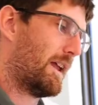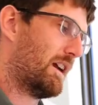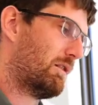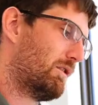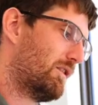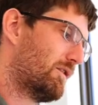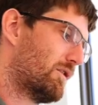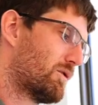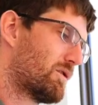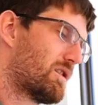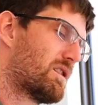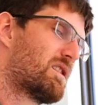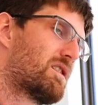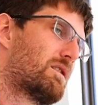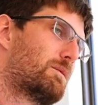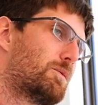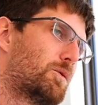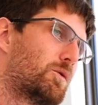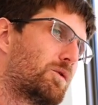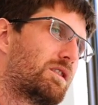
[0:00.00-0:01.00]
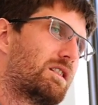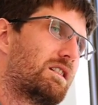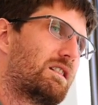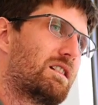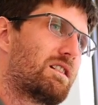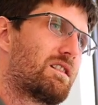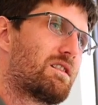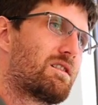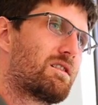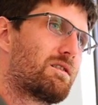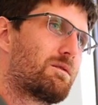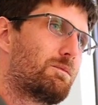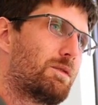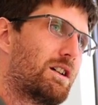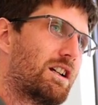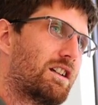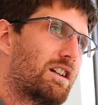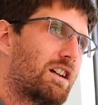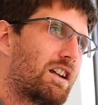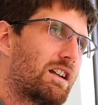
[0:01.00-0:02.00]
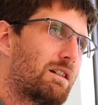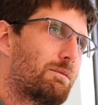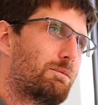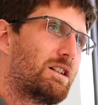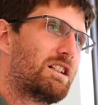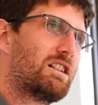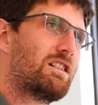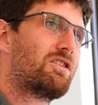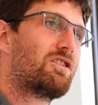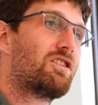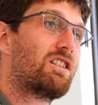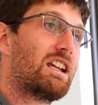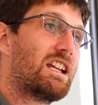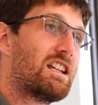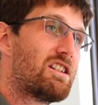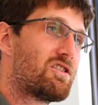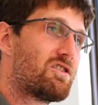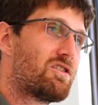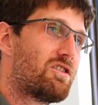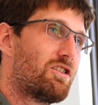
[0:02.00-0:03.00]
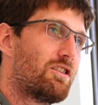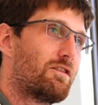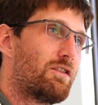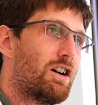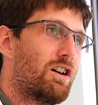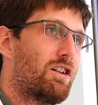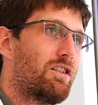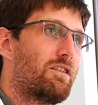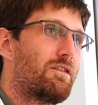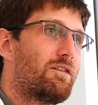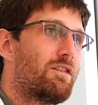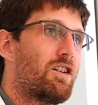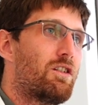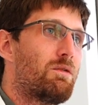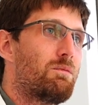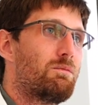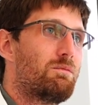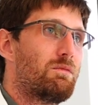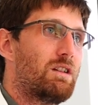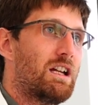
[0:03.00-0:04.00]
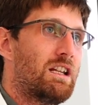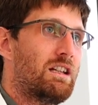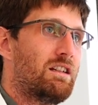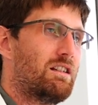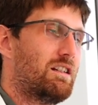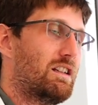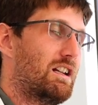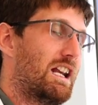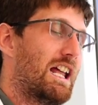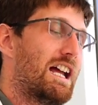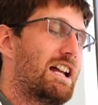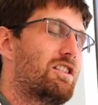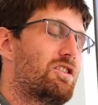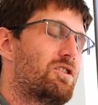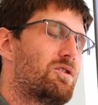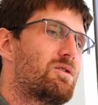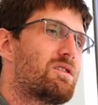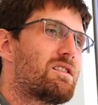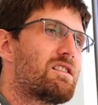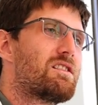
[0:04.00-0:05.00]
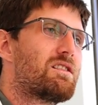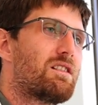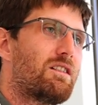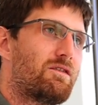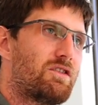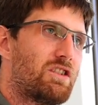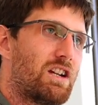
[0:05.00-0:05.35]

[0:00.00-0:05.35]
And we've also supported this by going a bit into the history of how the farm and the land uses have